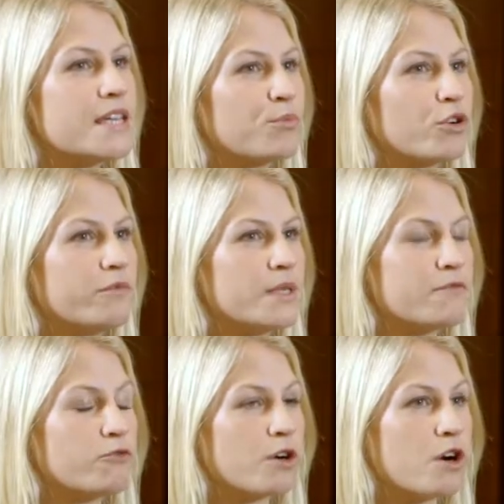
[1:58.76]
the improvement
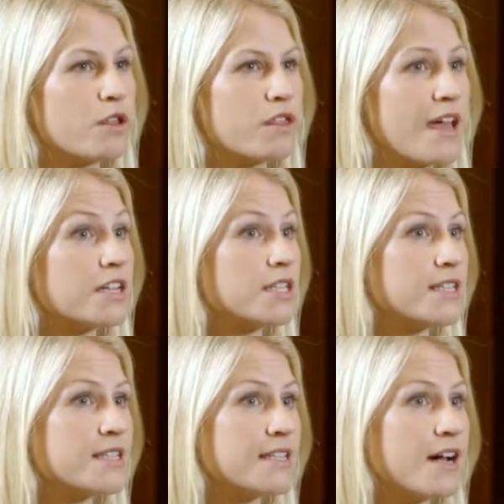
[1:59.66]
of growth
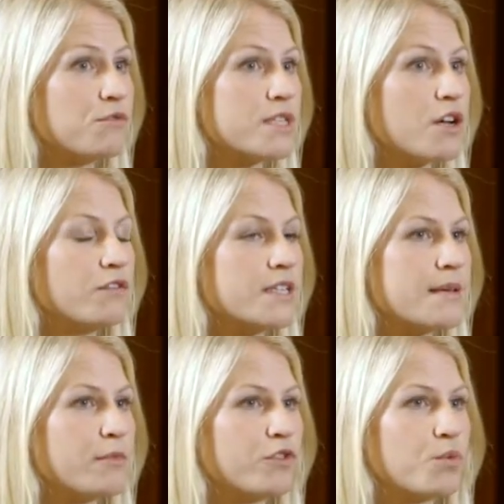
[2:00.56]
actually start resolving
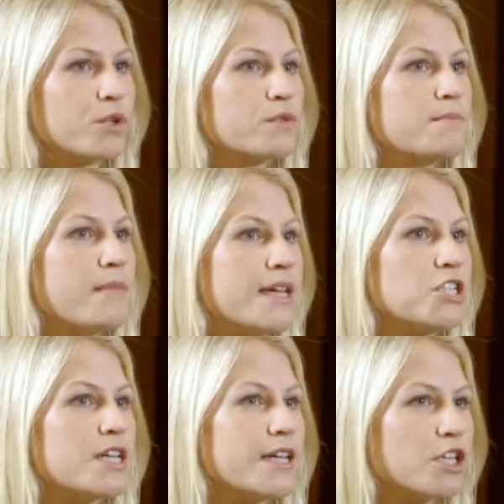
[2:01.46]
some of the world's
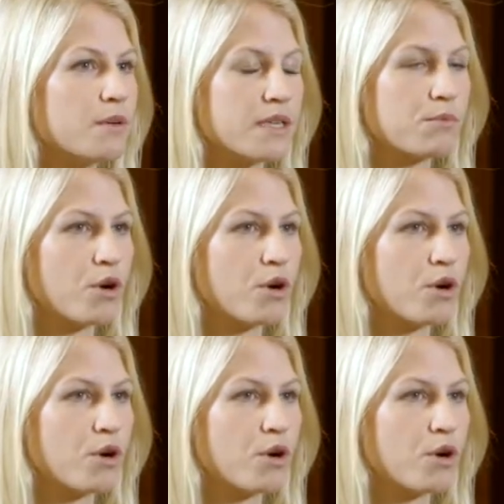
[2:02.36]
major economic